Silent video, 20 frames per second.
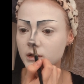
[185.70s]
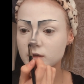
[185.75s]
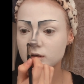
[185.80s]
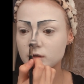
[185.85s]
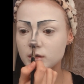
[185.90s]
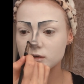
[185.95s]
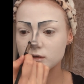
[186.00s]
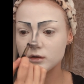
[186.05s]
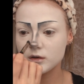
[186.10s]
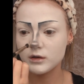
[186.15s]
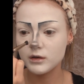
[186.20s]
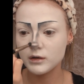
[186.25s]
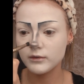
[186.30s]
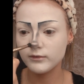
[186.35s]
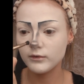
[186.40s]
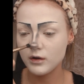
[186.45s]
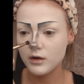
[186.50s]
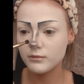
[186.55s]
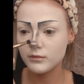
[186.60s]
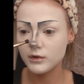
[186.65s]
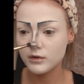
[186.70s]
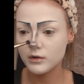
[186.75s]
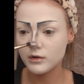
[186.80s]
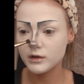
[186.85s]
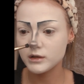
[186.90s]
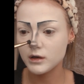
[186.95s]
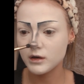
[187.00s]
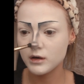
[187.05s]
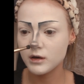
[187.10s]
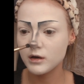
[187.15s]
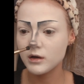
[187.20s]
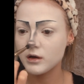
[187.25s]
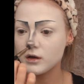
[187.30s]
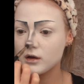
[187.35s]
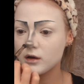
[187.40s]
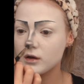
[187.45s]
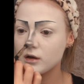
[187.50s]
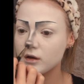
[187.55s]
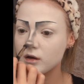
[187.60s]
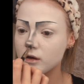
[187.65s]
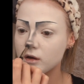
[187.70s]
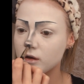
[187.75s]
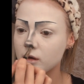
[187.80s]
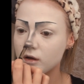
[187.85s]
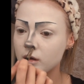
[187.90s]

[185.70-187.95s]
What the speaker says: harsh as what it was.